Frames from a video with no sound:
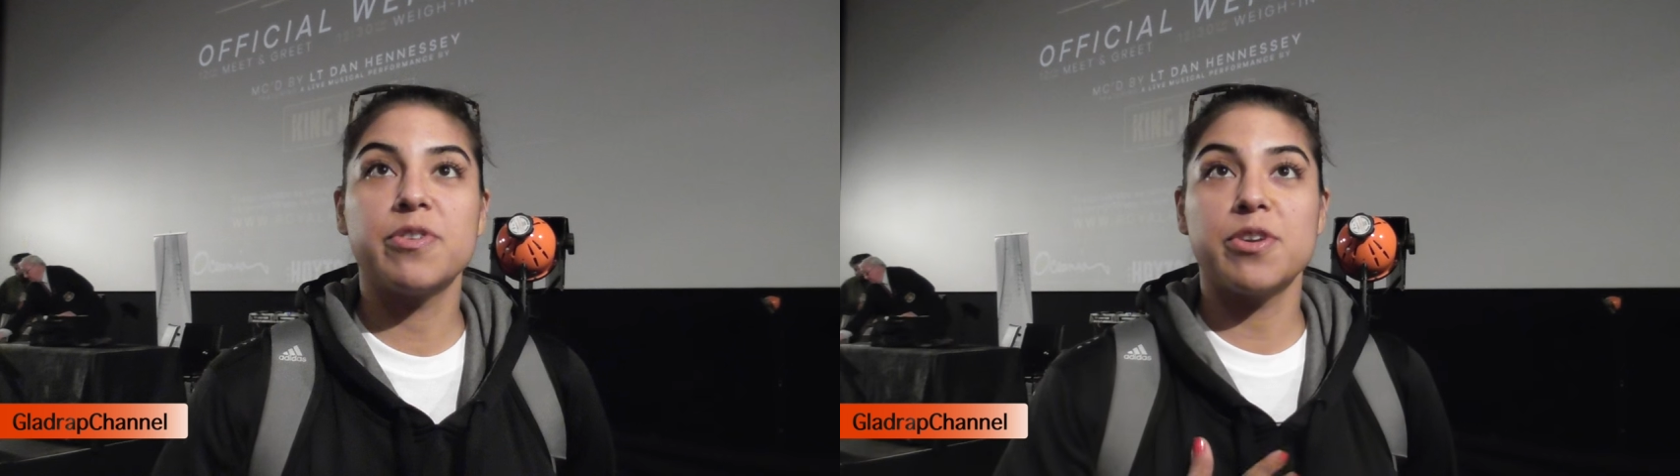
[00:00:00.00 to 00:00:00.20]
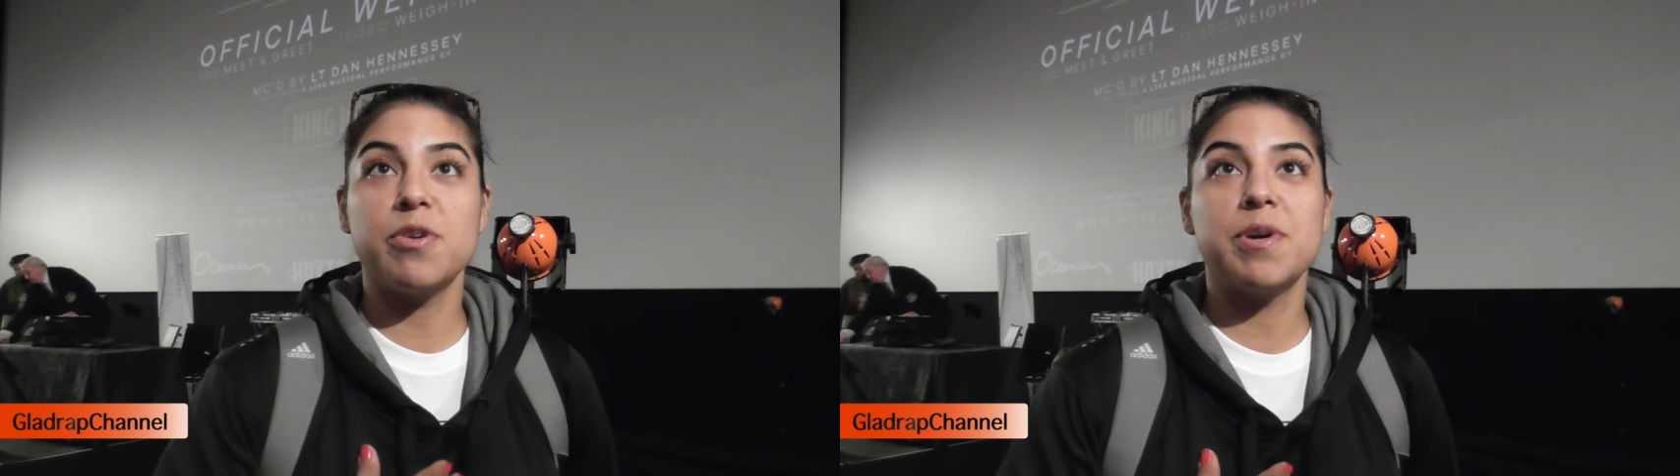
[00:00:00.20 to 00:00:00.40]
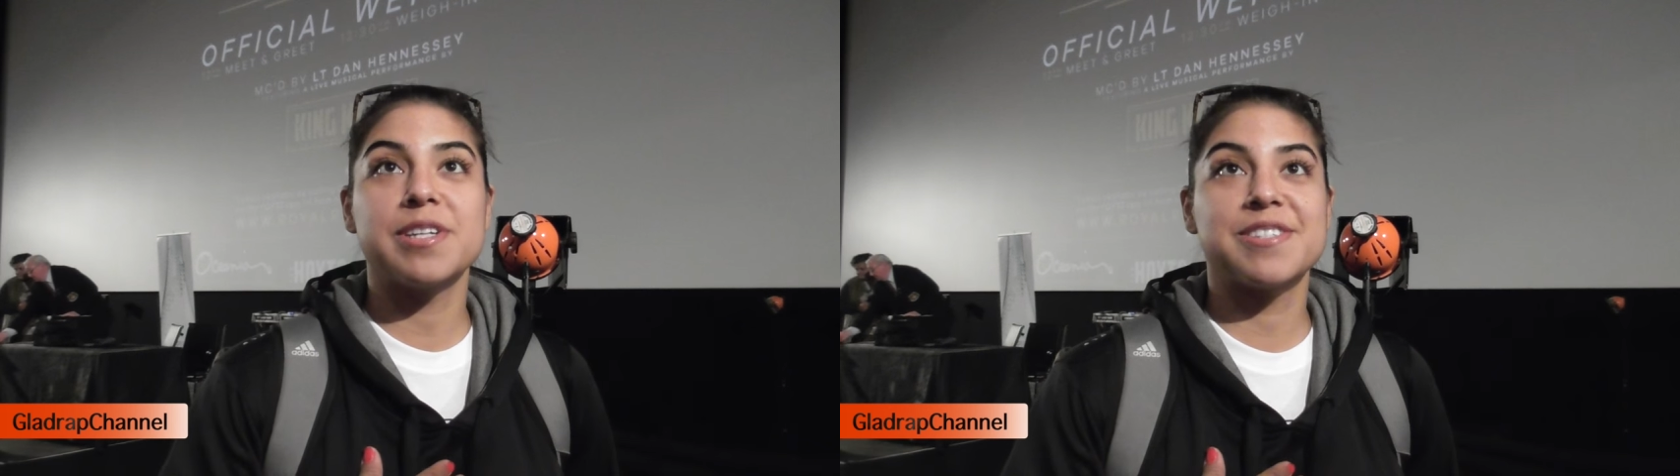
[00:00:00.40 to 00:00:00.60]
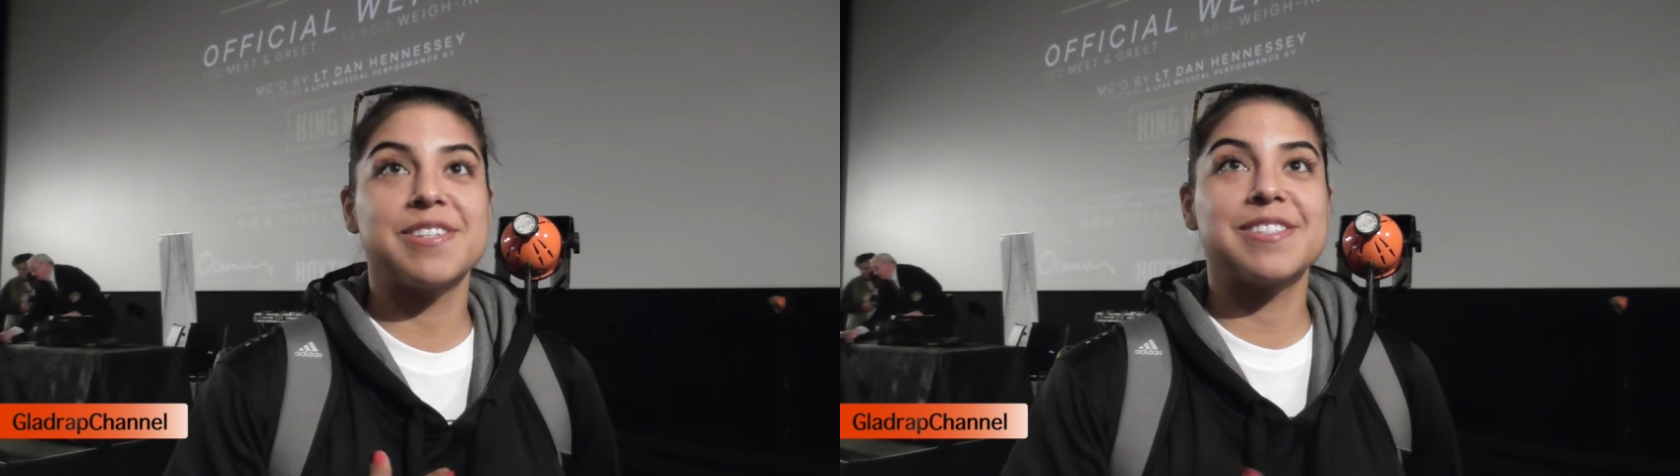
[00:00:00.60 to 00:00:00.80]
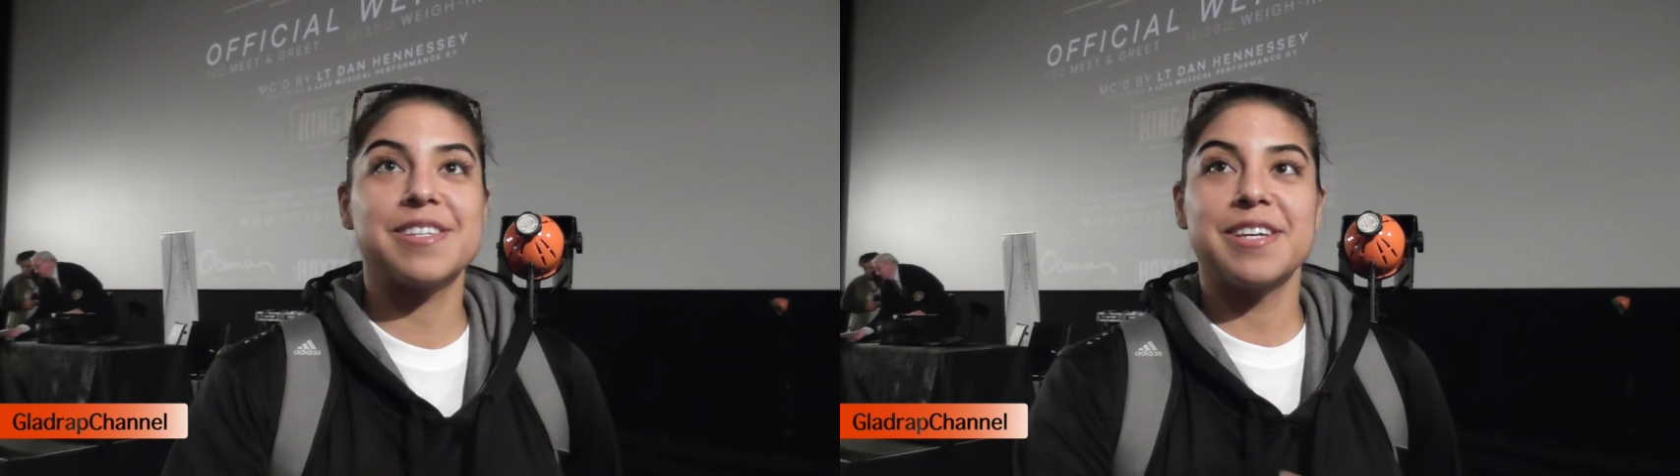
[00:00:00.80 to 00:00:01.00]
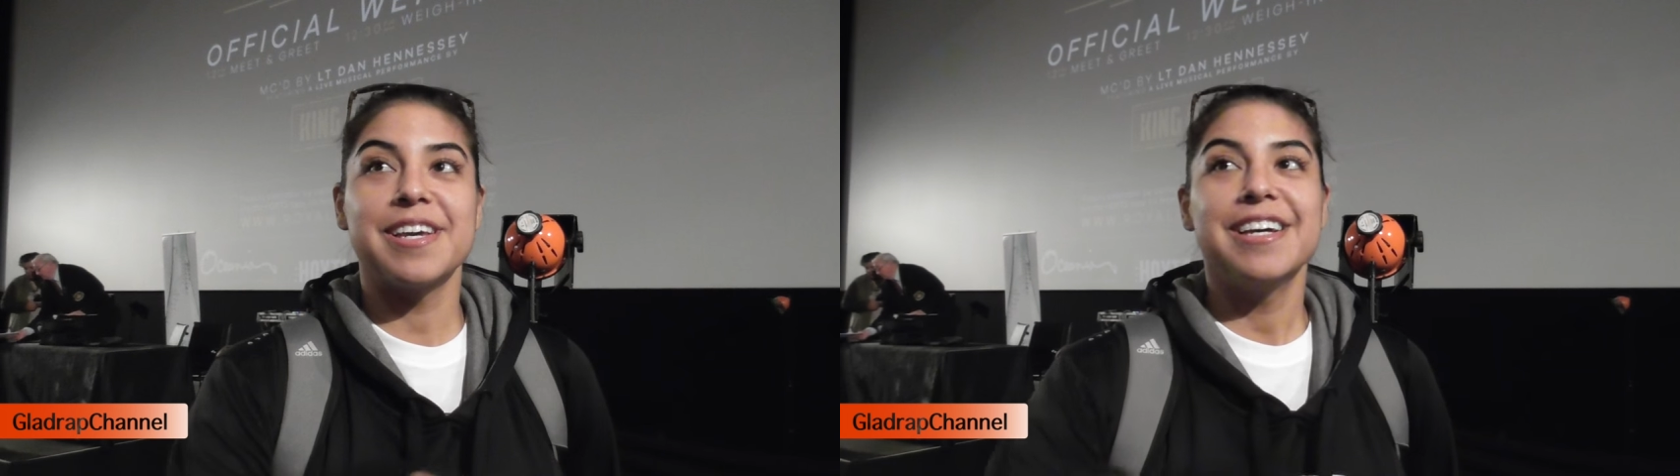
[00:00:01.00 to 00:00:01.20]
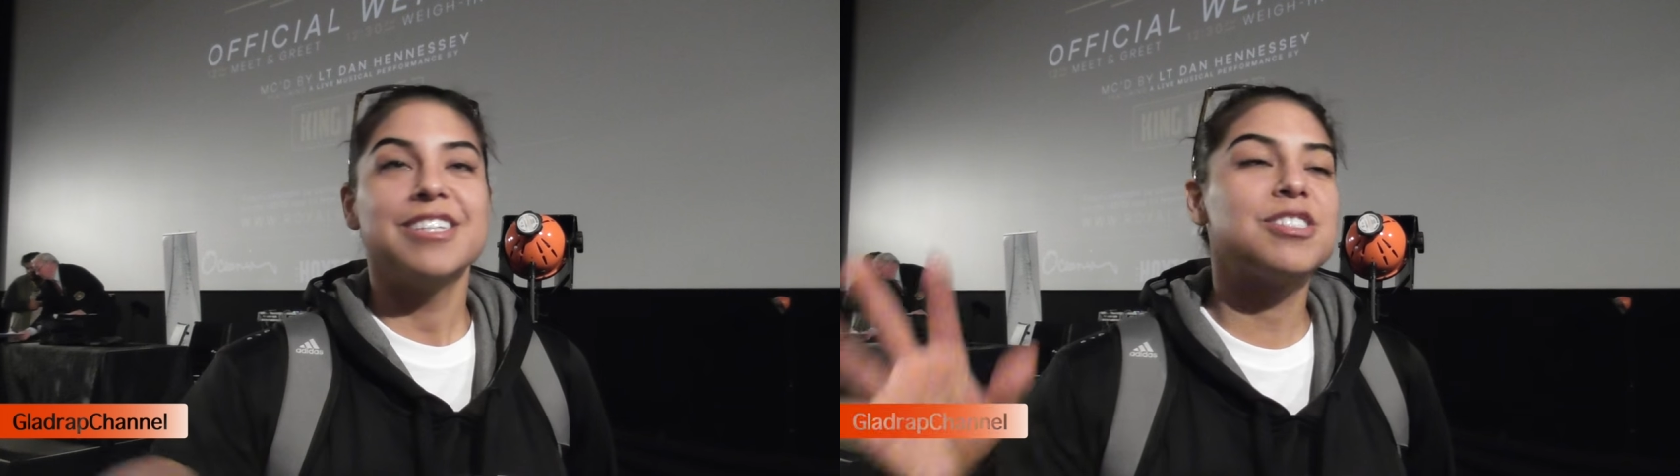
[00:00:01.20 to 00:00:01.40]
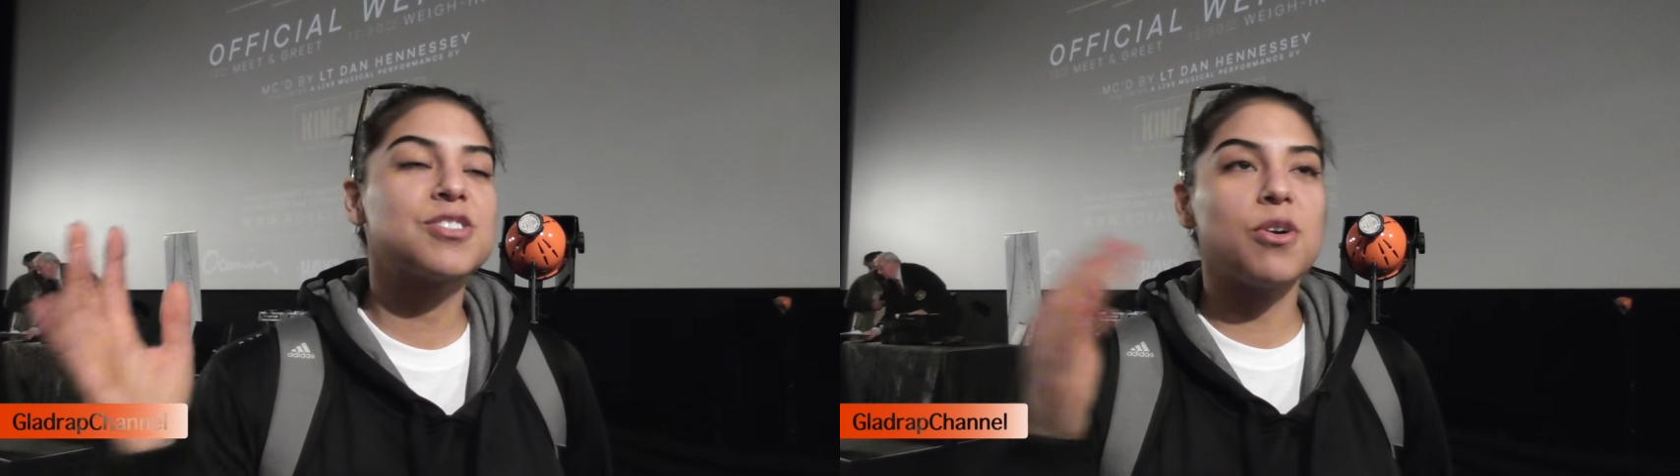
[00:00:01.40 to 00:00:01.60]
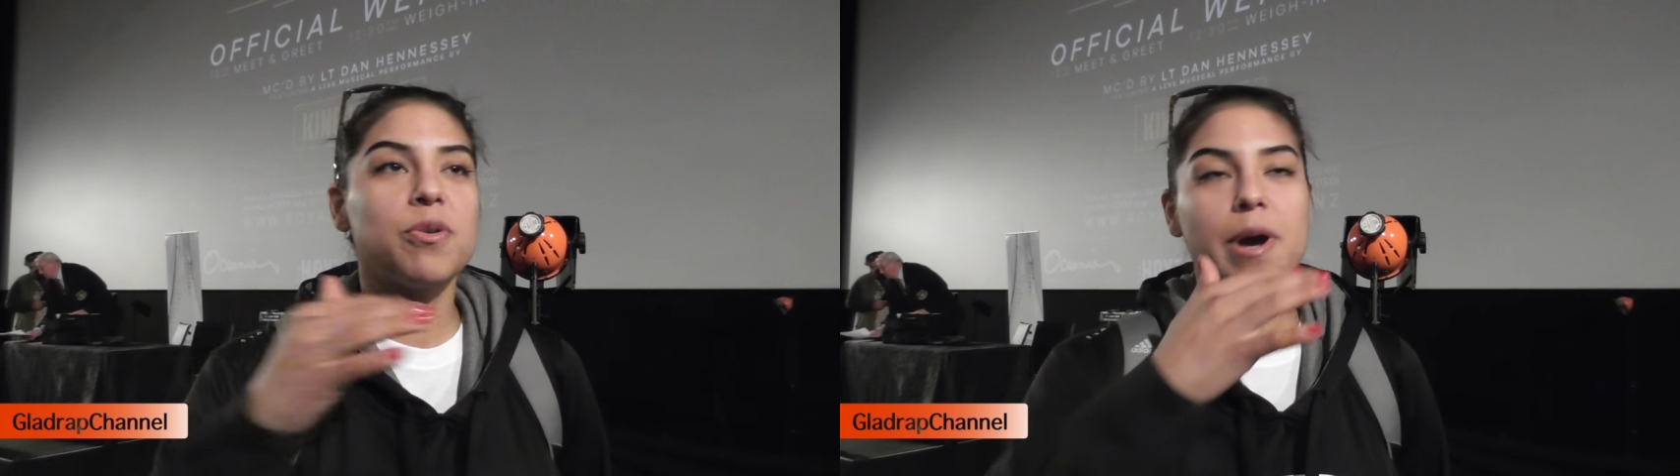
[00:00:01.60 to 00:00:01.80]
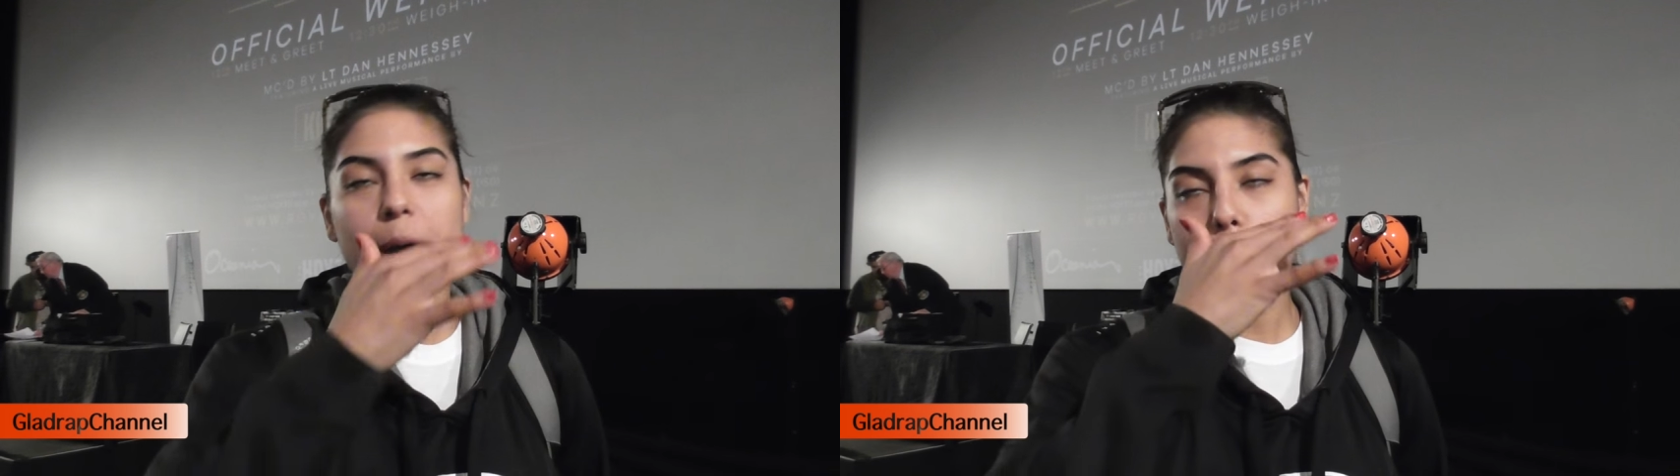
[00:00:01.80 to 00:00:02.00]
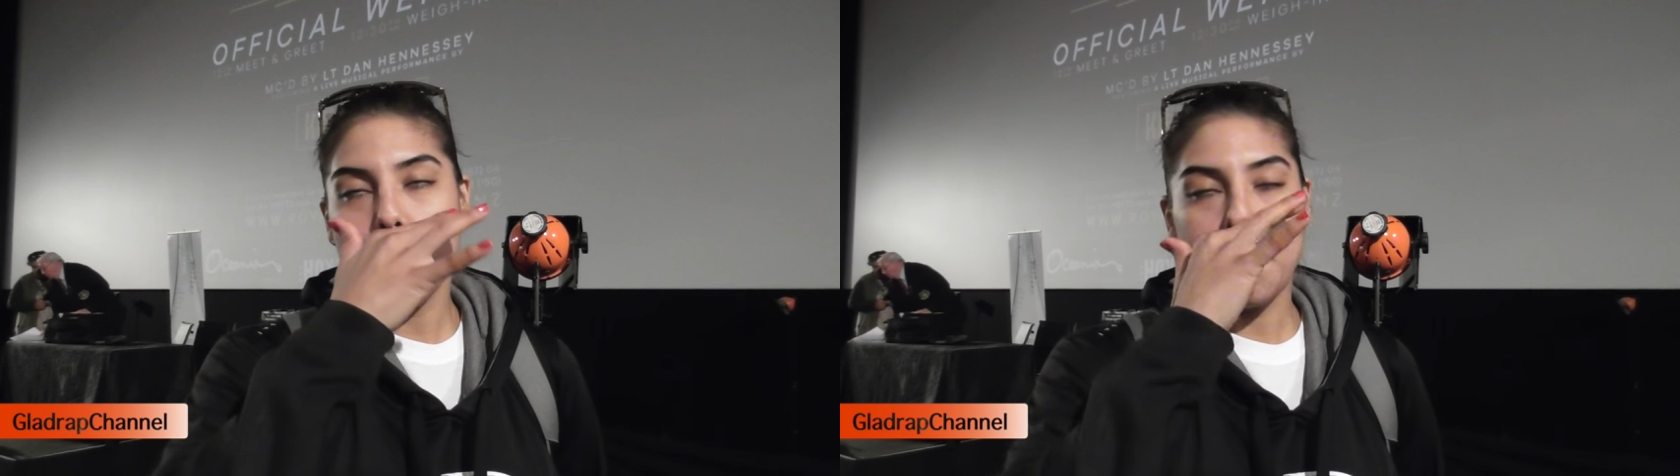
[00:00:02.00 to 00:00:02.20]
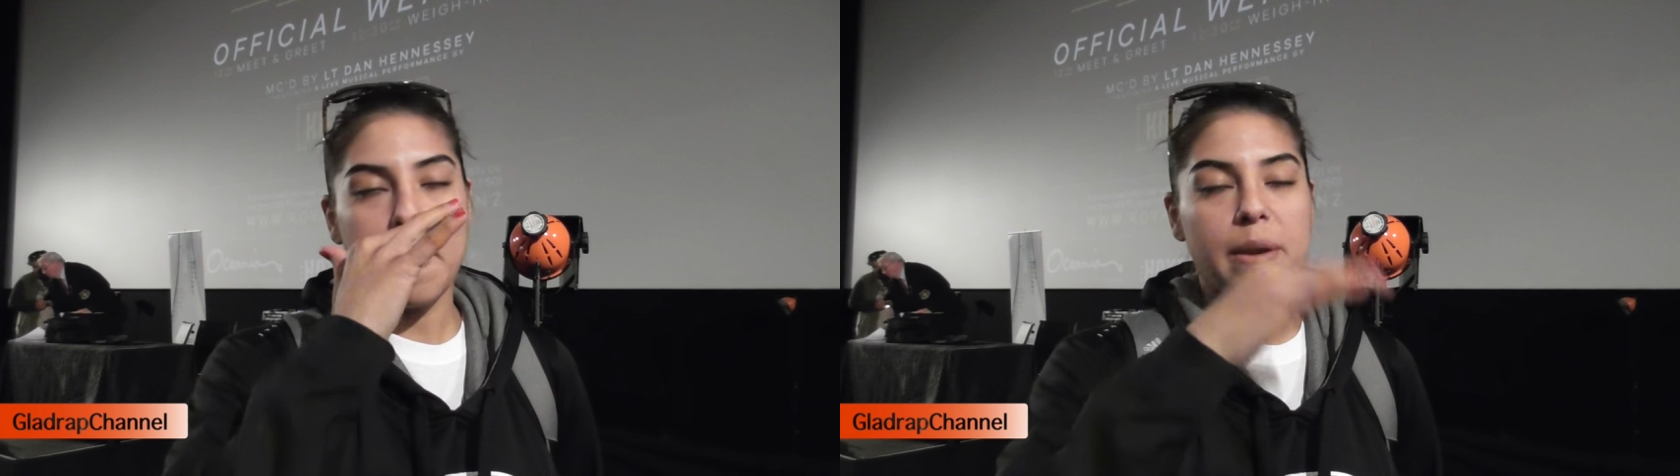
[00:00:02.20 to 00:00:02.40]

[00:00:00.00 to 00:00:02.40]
from the U.S. It's a just go um,